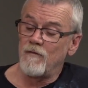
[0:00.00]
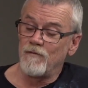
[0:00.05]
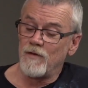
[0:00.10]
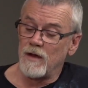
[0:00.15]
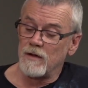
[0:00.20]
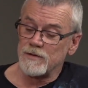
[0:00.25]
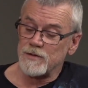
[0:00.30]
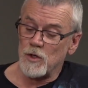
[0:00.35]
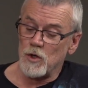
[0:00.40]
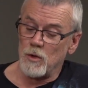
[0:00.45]

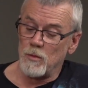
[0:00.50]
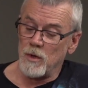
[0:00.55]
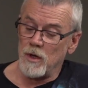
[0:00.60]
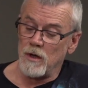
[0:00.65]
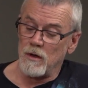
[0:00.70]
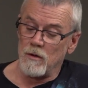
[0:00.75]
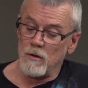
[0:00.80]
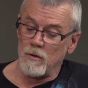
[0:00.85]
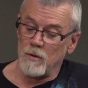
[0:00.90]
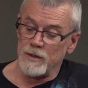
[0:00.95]
ounce Herman
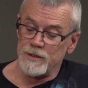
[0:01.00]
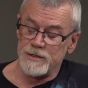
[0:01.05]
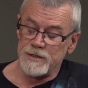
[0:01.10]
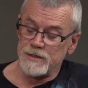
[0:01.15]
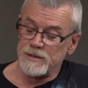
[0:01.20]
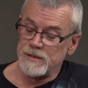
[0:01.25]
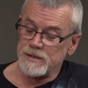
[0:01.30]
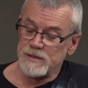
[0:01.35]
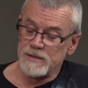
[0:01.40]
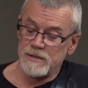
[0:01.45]
oak, which
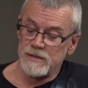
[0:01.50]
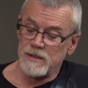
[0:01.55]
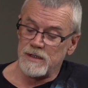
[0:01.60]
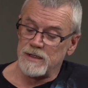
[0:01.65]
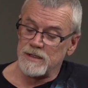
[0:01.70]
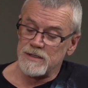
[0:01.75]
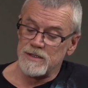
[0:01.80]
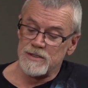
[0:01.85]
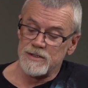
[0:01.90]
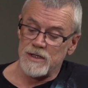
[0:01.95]
is
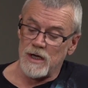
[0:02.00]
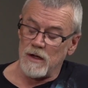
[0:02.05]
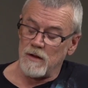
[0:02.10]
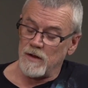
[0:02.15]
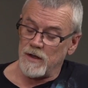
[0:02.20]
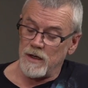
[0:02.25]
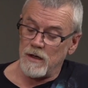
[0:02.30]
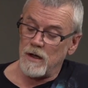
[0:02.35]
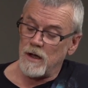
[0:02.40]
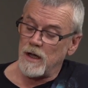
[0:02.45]
it's
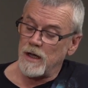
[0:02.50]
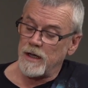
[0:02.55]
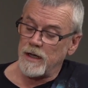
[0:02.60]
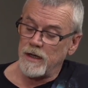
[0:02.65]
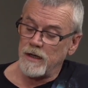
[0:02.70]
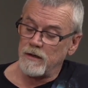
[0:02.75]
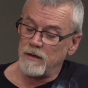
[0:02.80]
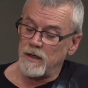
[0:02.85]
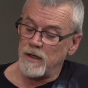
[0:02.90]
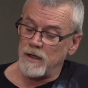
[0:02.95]
solid
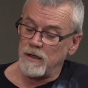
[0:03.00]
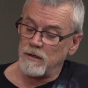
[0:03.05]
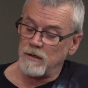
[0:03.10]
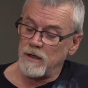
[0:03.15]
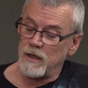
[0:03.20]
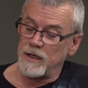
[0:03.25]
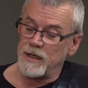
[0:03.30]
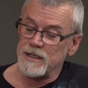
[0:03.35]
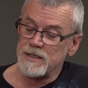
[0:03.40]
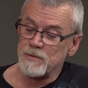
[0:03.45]
hide and
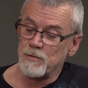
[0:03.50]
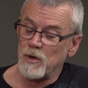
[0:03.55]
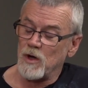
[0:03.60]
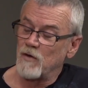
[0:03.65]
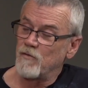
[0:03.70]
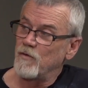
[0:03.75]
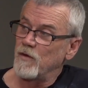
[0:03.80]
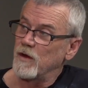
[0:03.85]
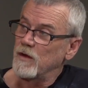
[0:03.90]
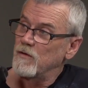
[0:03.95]
it's
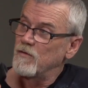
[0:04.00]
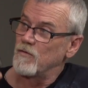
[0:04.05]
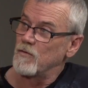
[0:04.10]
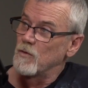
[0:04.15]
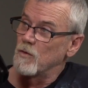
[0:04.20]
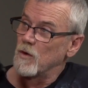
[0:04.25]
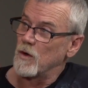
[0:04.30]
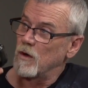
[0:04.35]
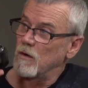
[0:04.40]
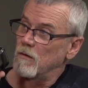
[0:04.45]
perfect
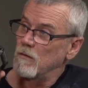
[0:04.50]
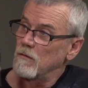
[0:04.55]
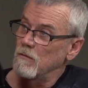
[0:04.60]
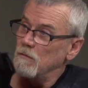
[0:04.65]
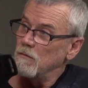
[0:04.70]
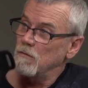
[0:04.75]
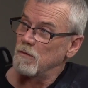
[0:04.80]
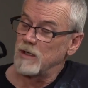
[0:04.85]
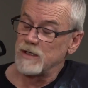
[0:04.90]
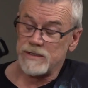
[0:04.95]
for
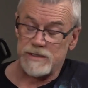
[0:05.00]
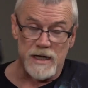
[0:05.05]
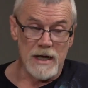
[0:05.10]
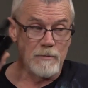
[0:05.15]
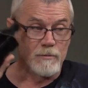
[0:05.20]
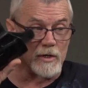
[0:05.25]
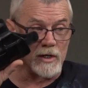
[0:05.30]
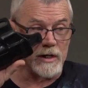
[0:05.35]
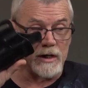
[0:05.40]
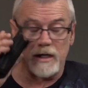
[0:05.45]
his
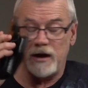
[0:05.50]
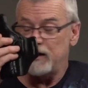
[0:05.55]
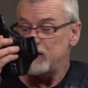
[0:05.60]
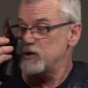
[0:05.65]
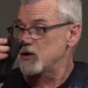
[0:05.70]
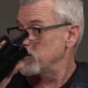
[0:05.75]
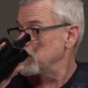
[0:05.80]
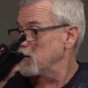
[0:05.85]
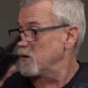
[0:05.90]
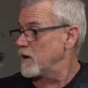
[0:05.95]

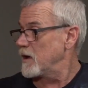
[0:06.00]
application. Okay?